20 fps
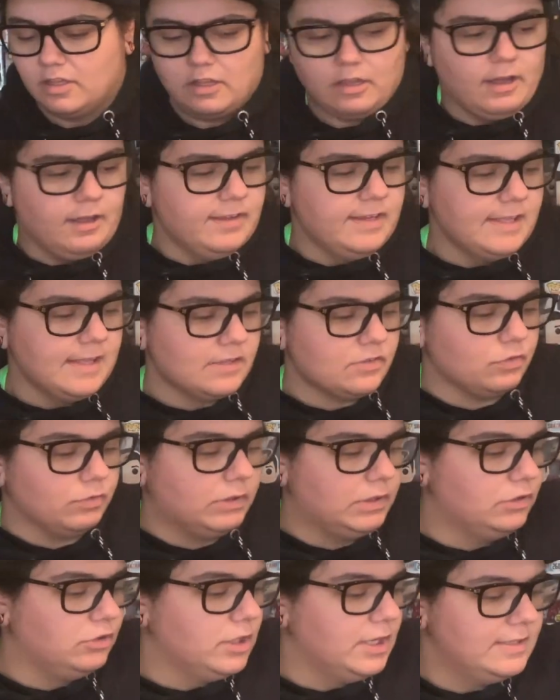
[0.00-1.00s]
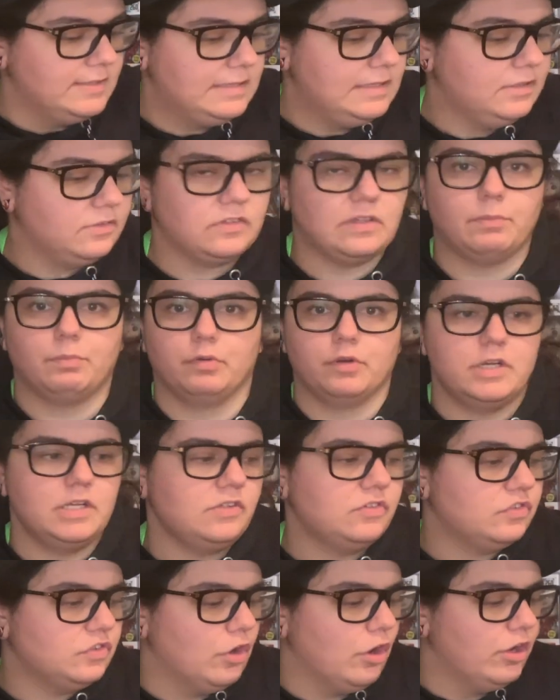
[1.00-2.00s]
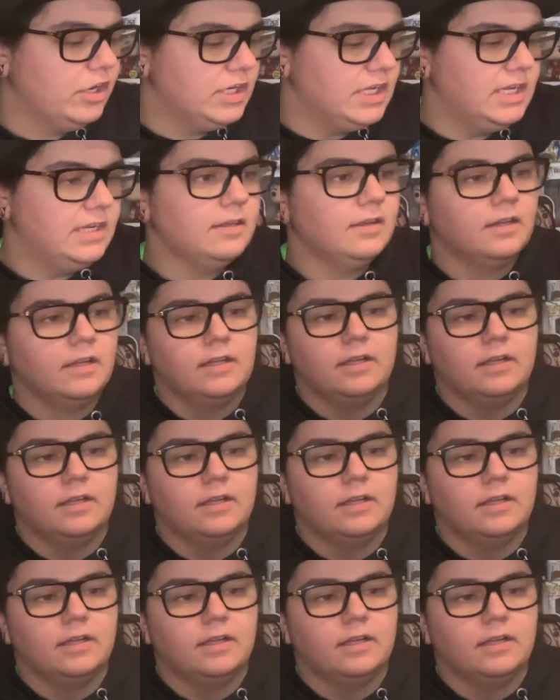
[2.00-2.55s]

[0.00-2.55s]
I think that's a really good idea because they're pretty sturdy.